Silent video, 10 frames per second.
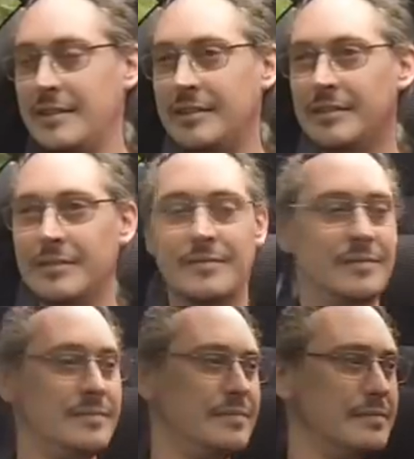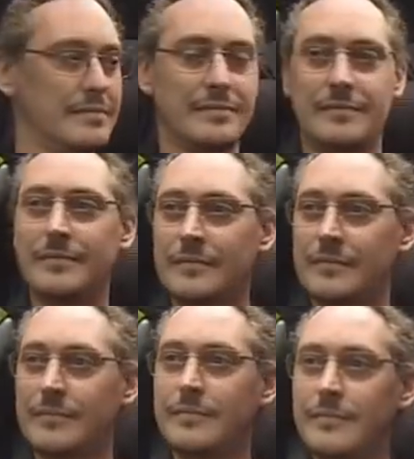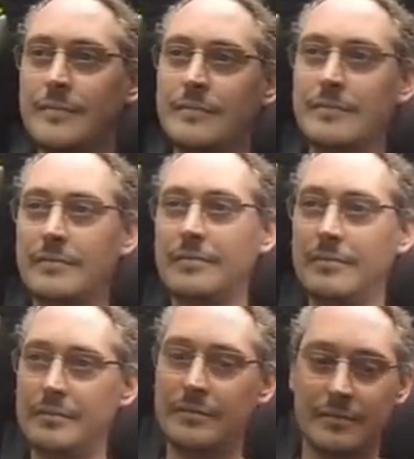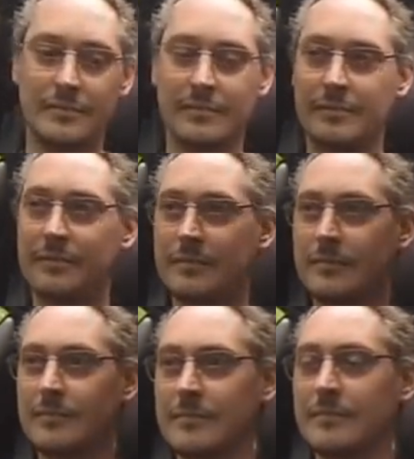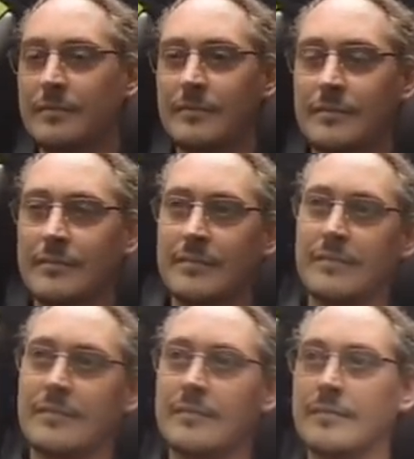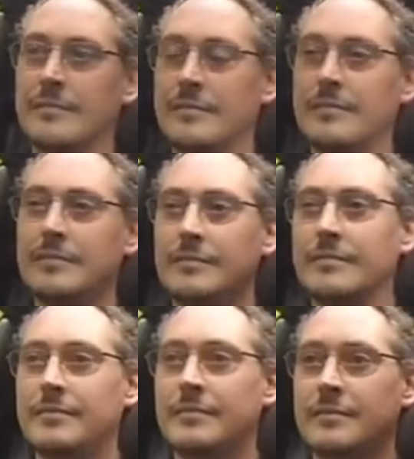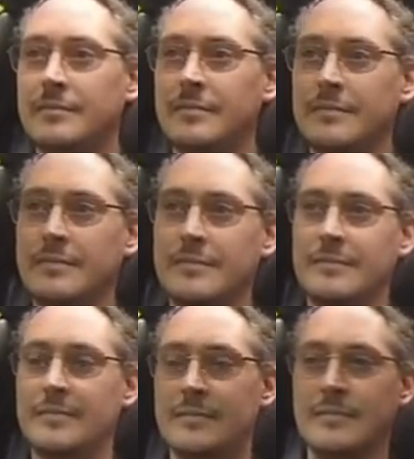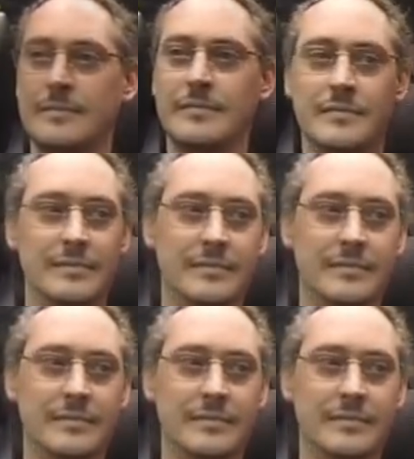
(not speaking)